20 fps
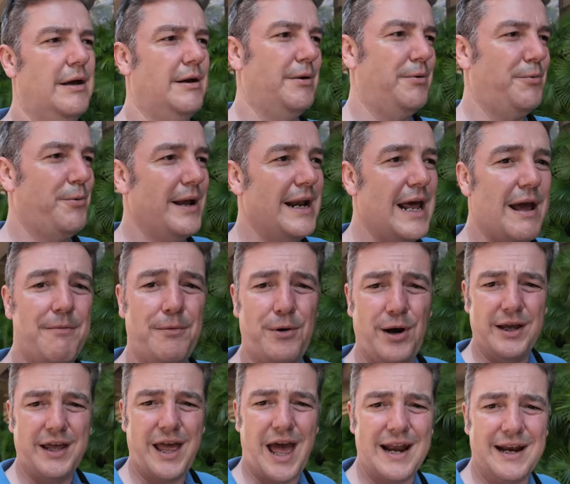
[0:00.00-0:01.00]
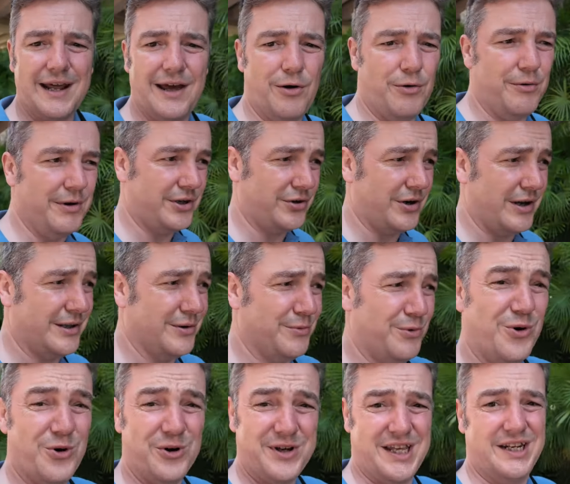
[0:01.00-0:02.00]
Whenever I can, I always try to
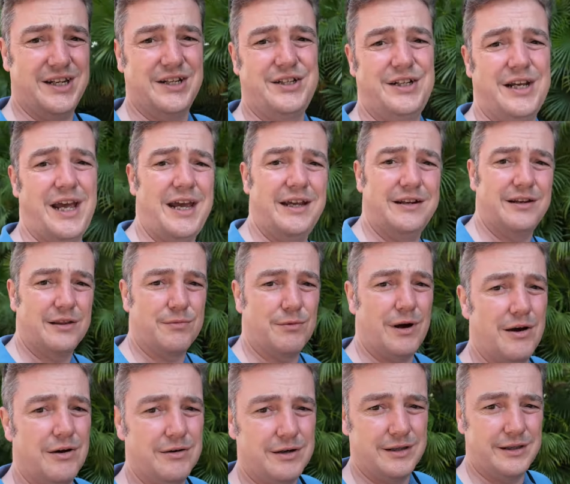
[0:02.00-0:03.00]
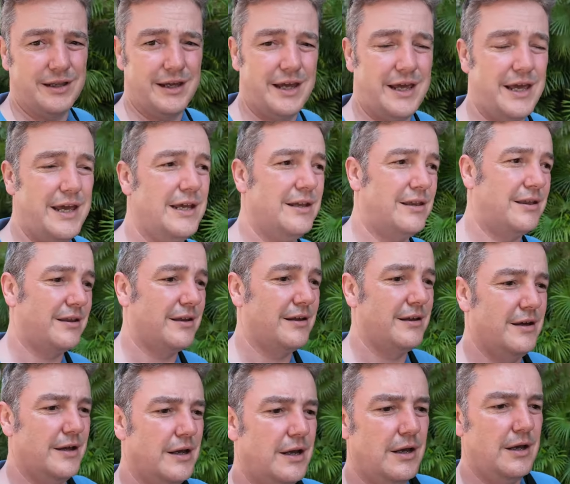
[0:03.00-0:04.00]
walk in the shade as well because of the heat.
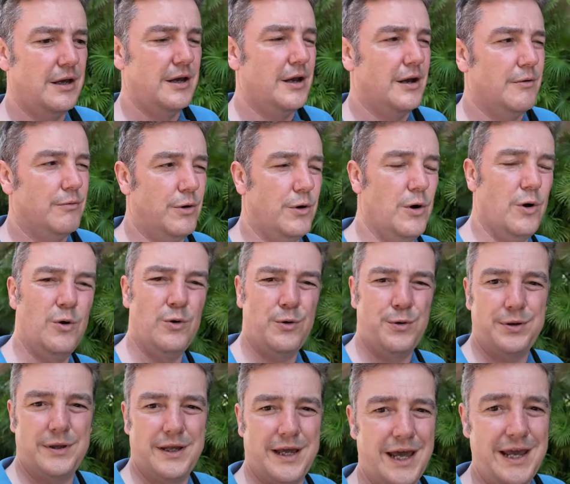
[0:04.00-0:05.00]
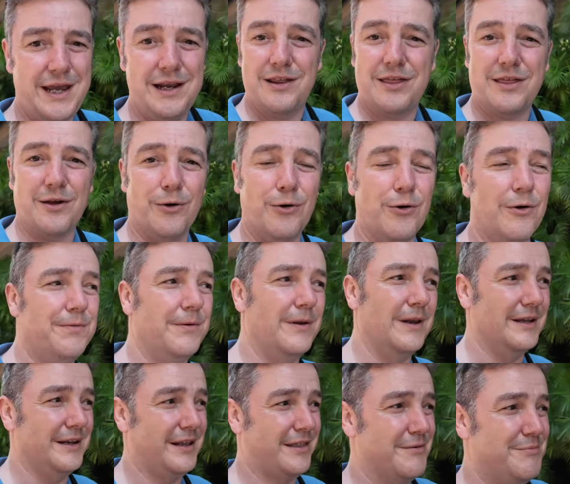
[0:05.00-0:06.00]
Oh, heat's
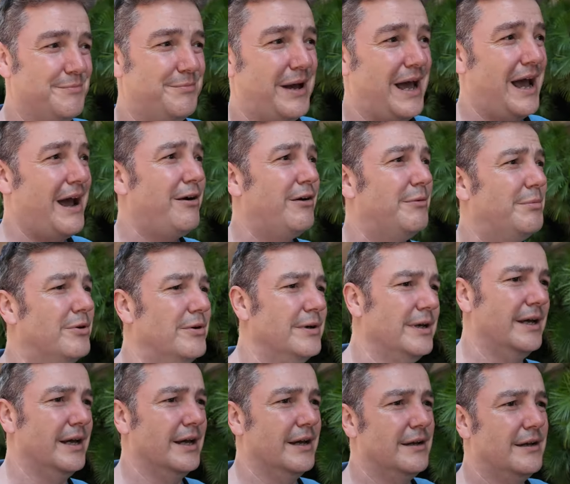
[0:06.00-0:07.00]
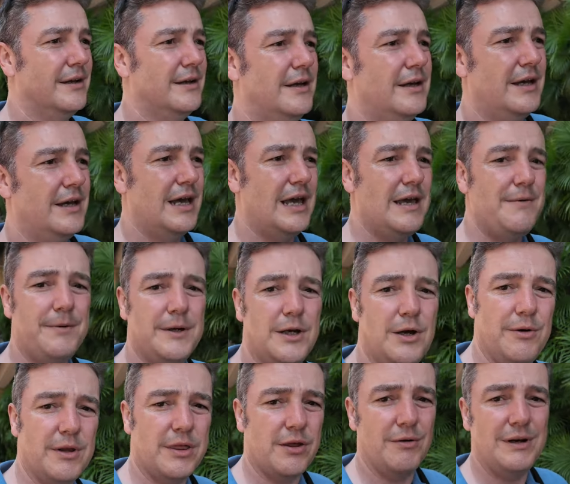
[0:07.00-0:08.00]
awful, it's unbearable here. Even
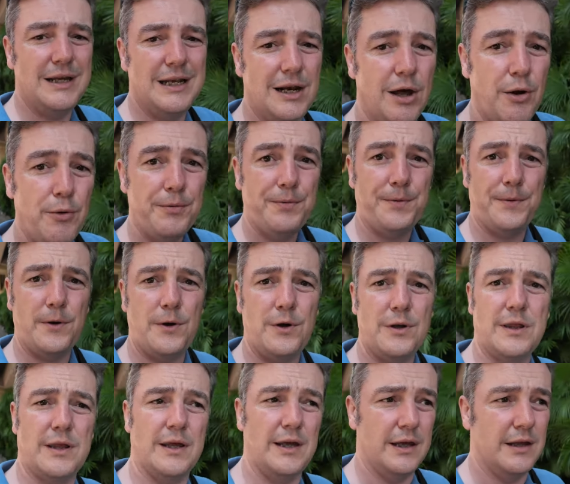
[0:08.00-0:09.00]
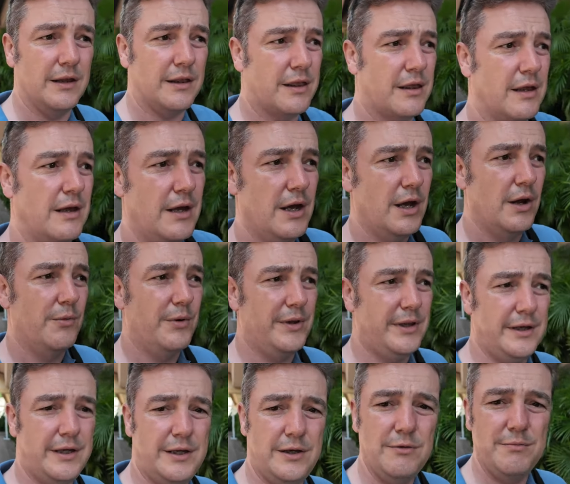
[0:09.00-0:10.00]
though it's only low 30s, with
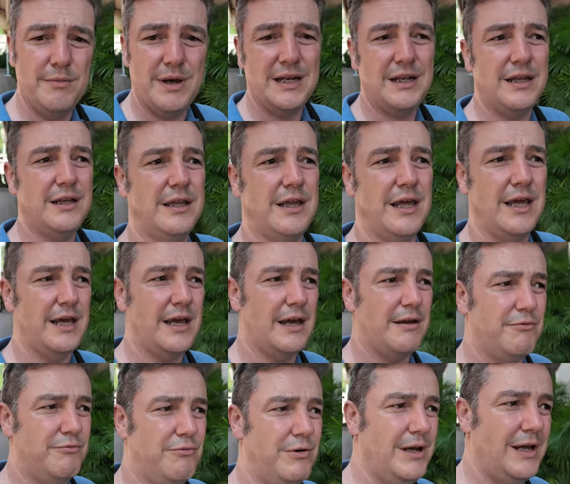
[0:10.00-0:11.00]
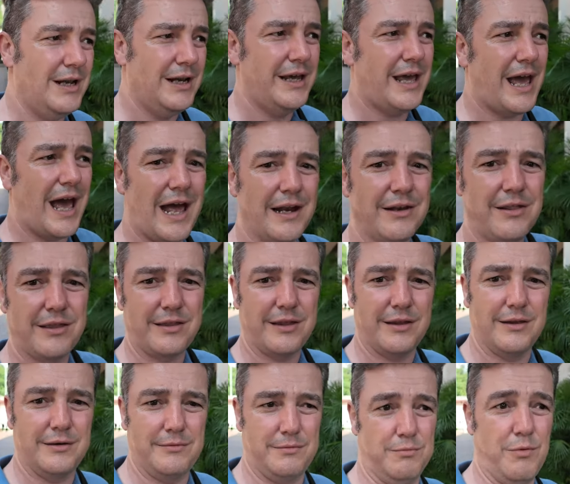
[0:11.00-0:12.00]
the humidity, it really adds
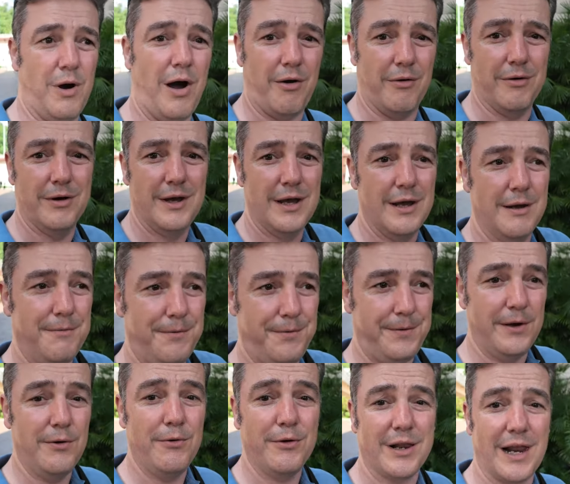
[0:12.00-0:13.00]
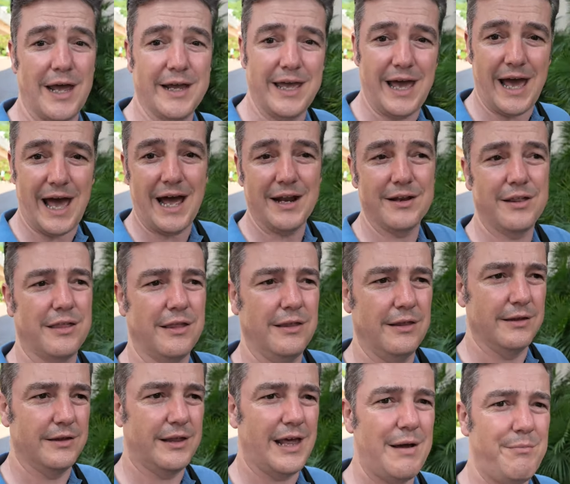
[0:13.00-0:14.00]
to the, well, feels like it adds to
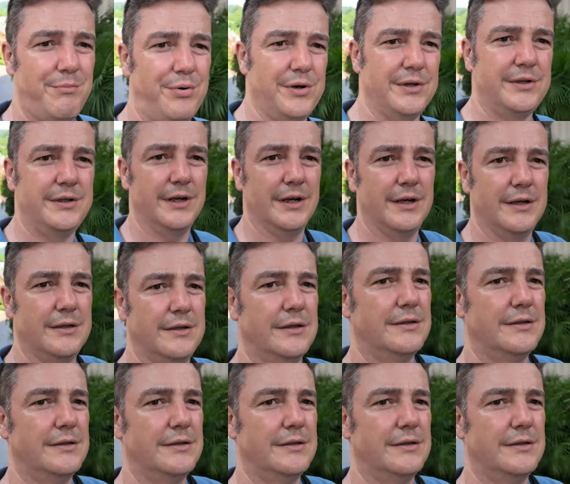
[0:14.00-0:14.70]
the temperature.